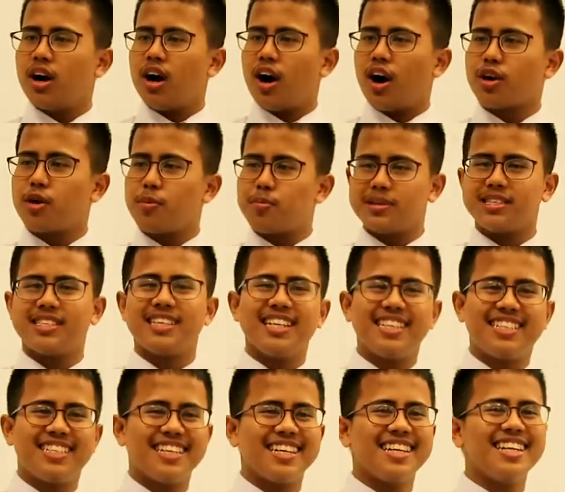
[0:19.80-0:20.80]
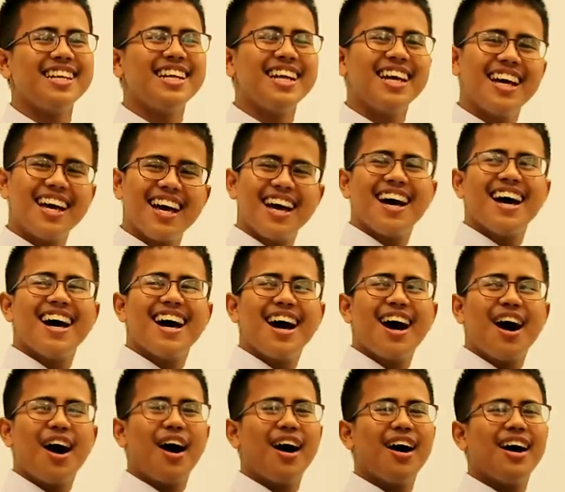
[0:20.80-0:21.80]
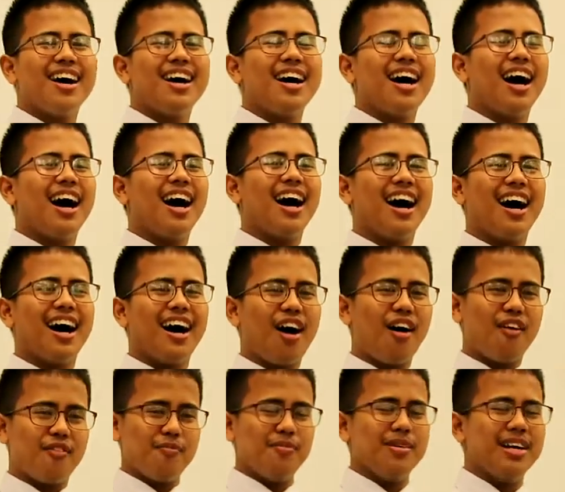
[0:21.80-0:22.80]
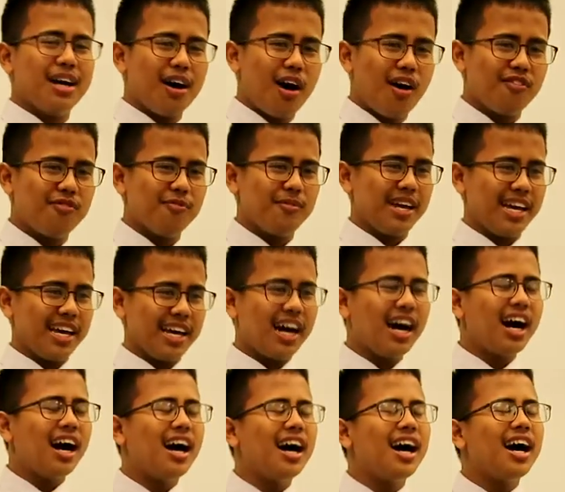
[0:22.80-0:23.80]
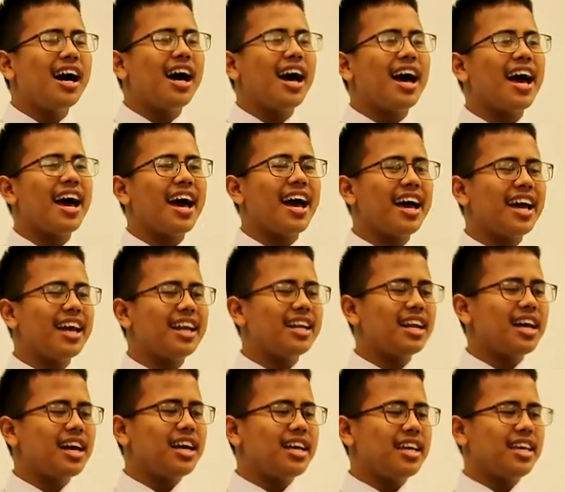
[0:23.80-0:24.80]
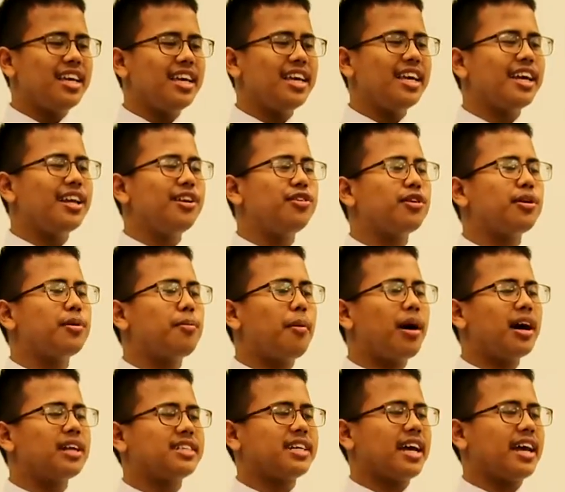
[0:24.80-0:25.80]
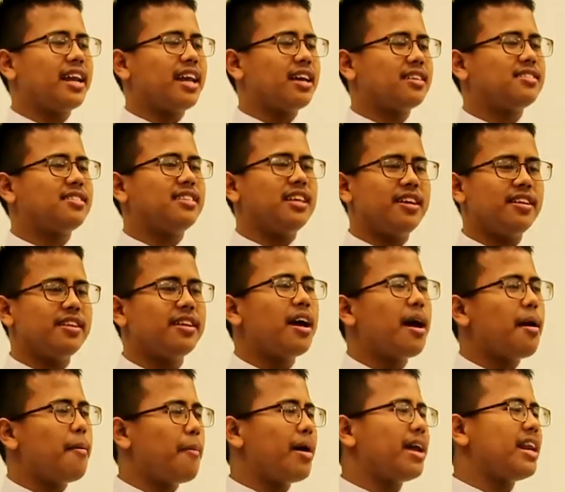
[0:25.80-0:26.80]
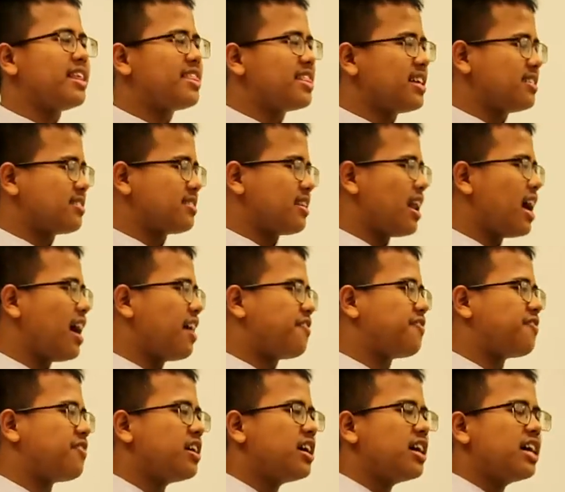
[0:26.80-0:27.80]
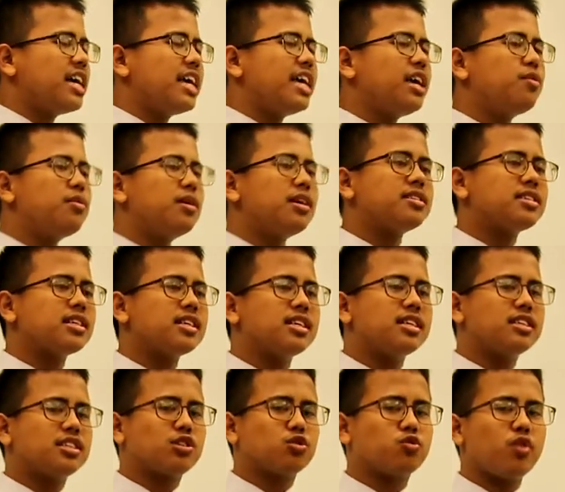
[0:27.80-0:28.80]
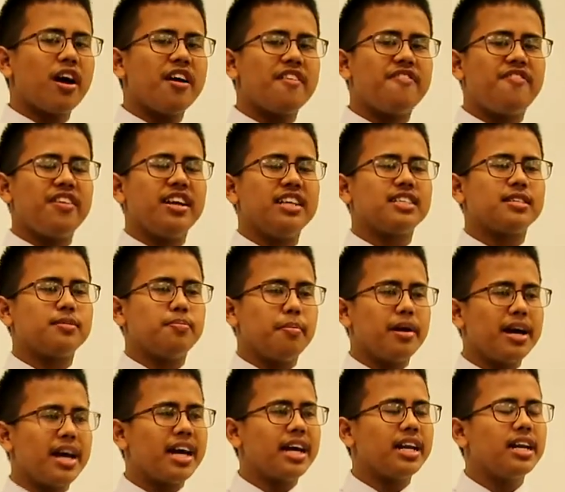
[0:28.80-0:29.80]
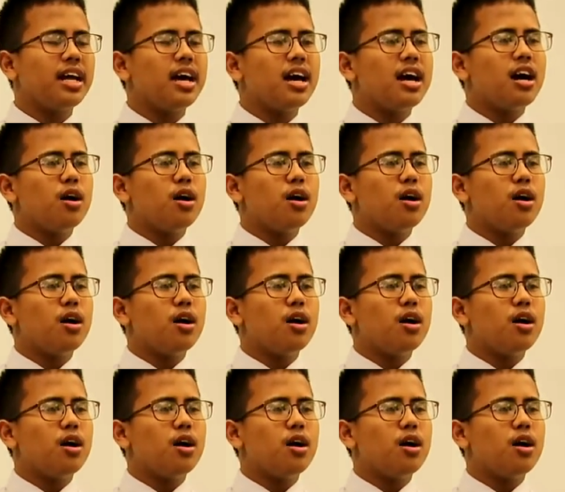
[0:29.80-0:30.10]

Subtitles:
occupation of Malaya, and he endured much and has seen many things in life. He was a square-faced man